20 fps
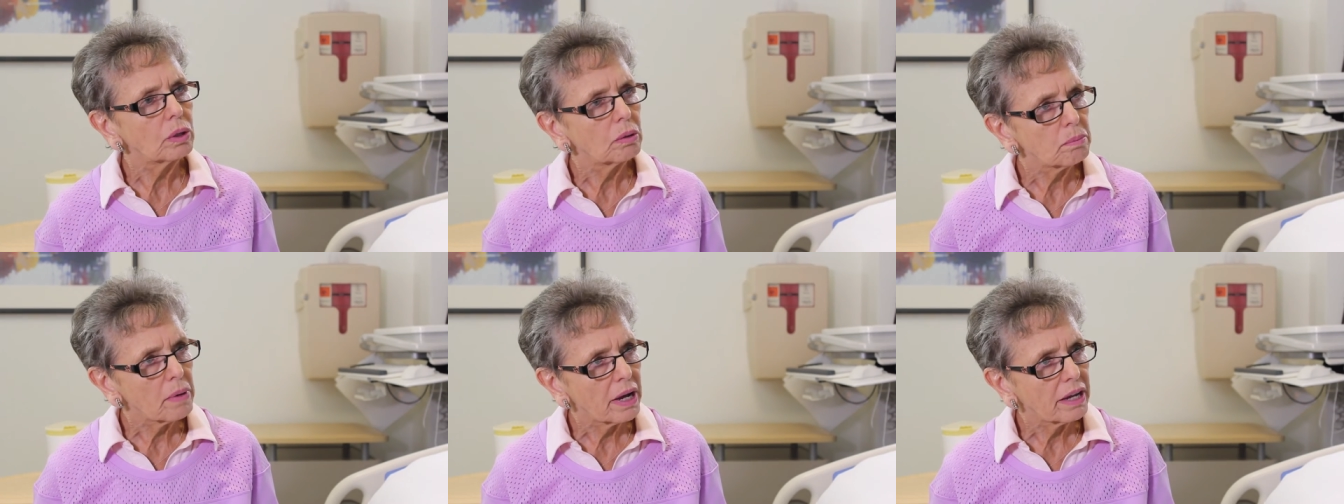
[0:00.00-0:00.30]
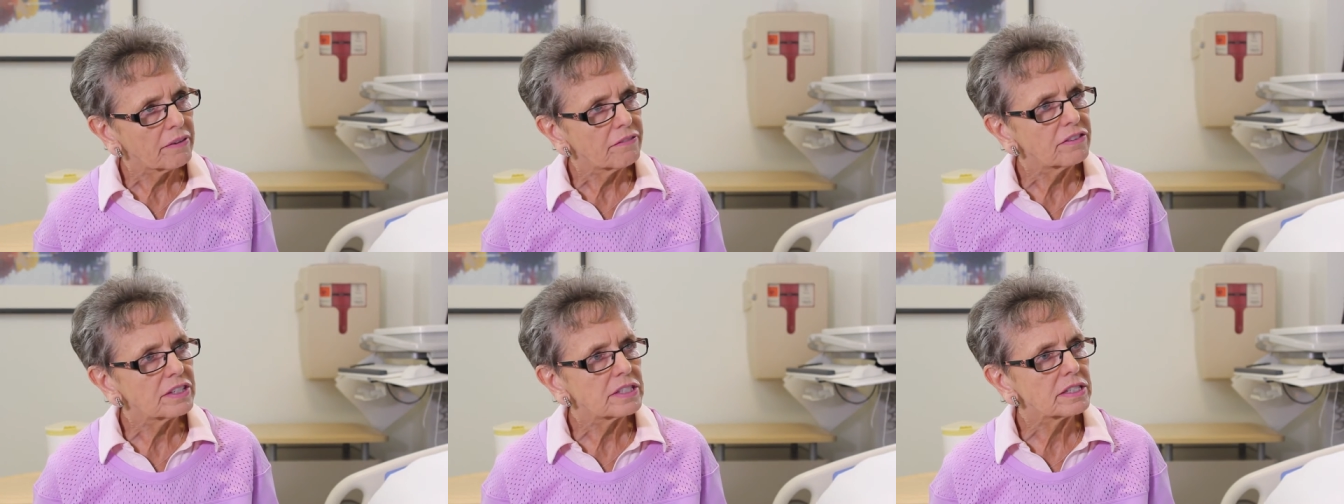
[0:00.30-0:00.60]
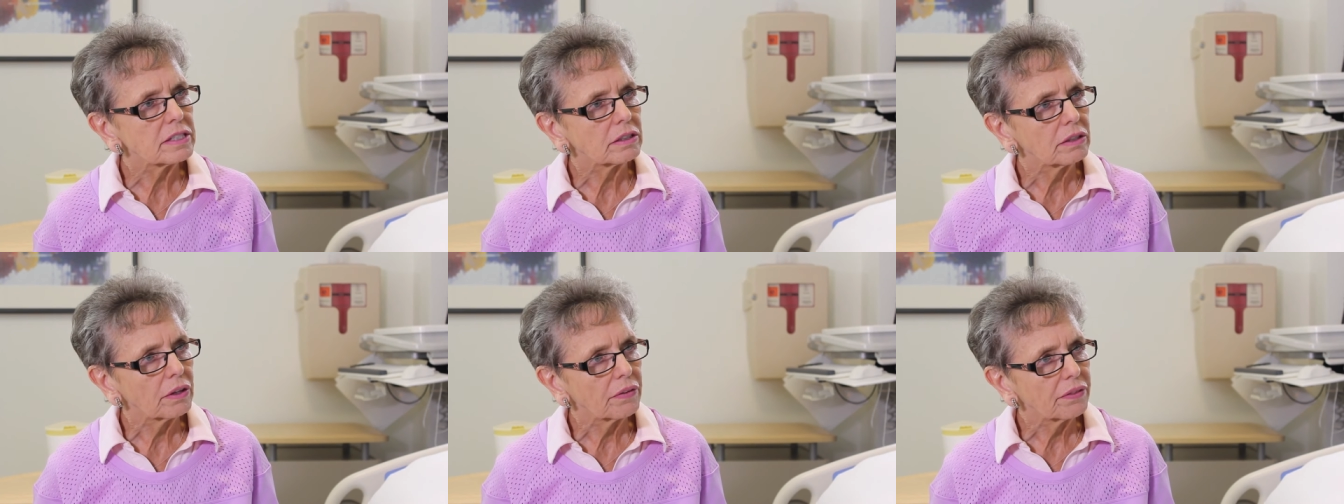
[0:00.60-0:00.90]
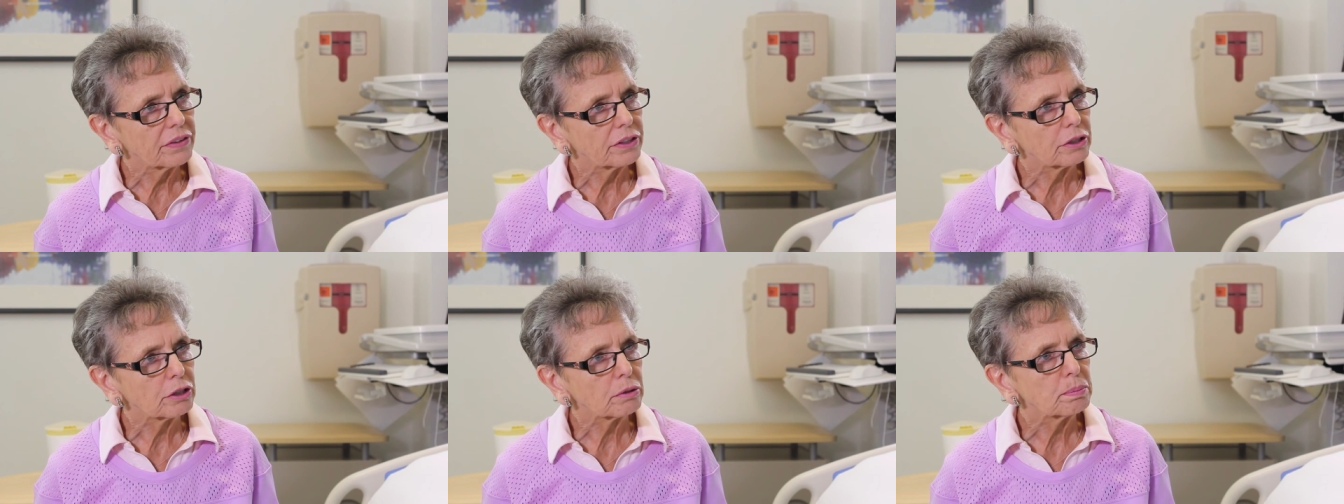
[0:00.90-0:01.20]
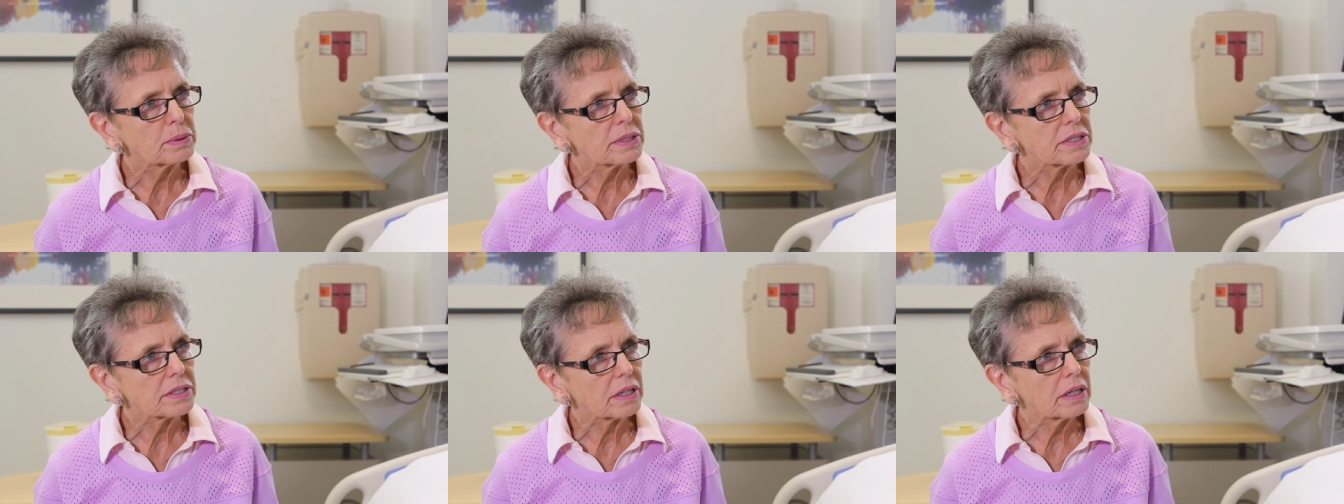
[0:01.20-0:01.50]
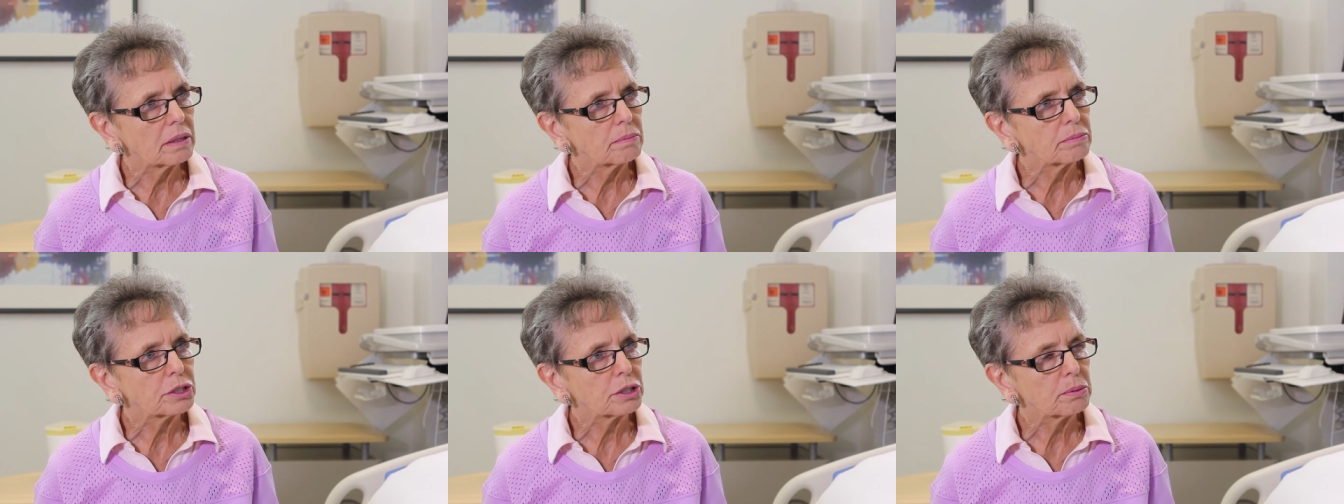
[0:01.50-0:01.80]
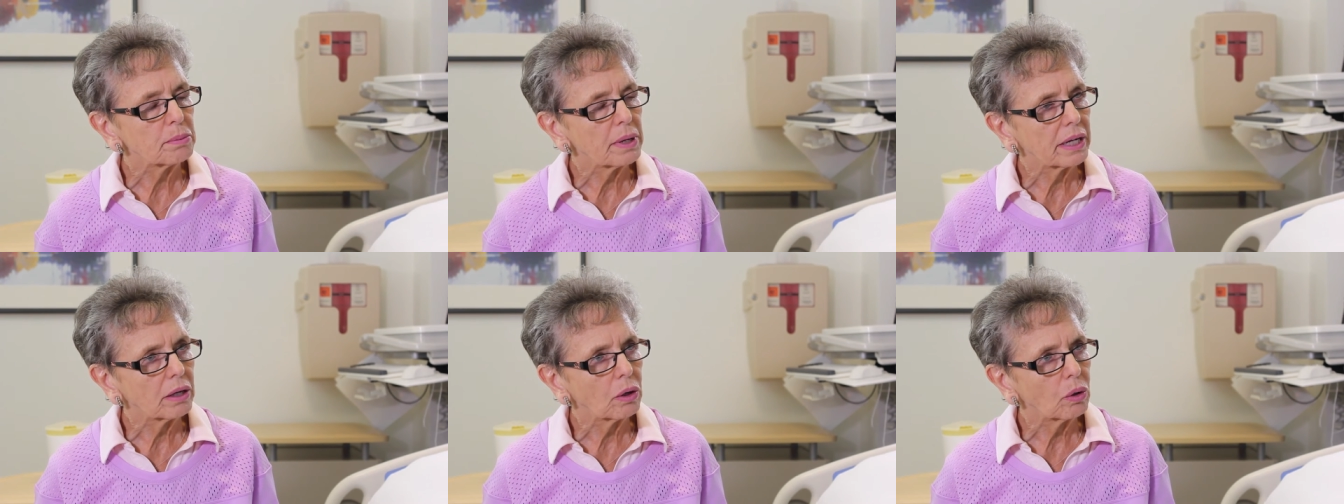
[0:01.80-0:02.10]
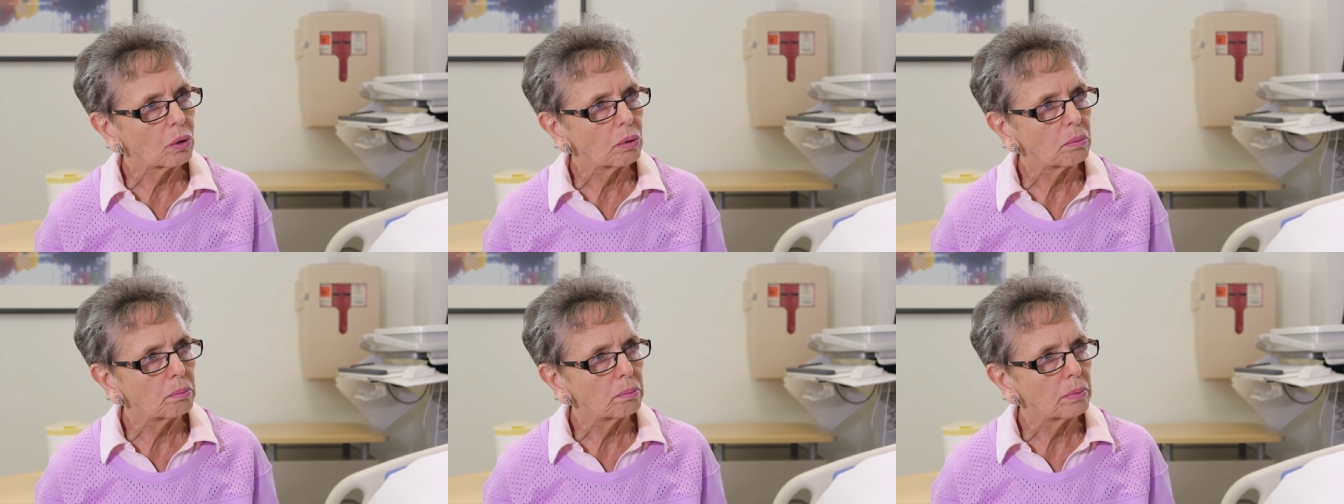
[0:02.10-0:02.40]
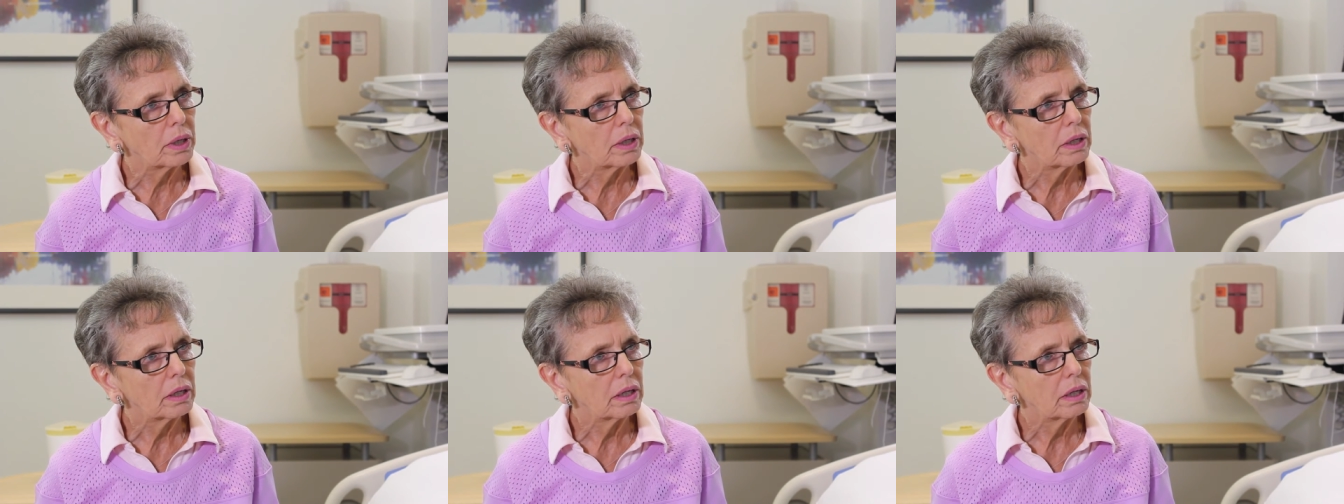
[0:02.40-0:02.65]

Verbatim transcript: will my physical therapist come to my home?